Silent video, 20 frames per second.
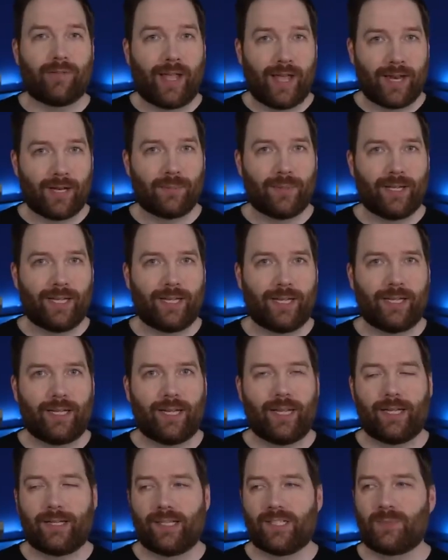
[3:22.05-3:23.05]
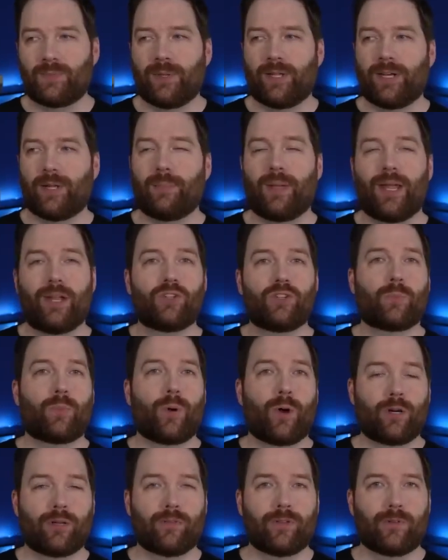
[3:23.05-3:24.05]
anime and it's been a major
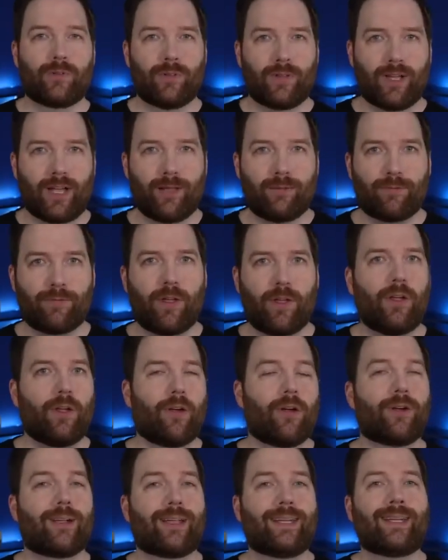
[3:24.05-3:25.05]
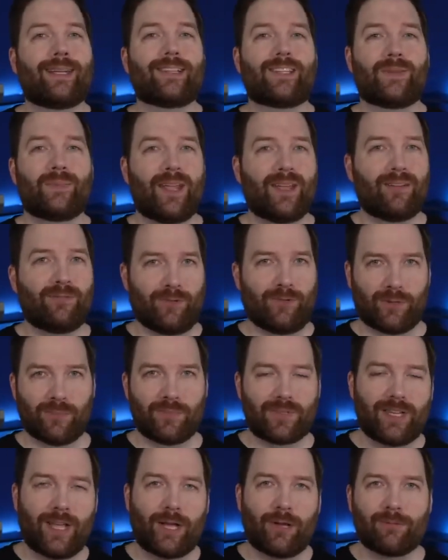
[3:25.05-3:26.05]
part of their life are getting to make
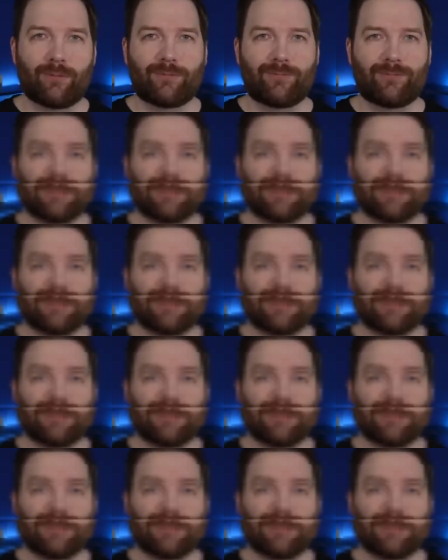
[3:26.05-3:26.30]
films now.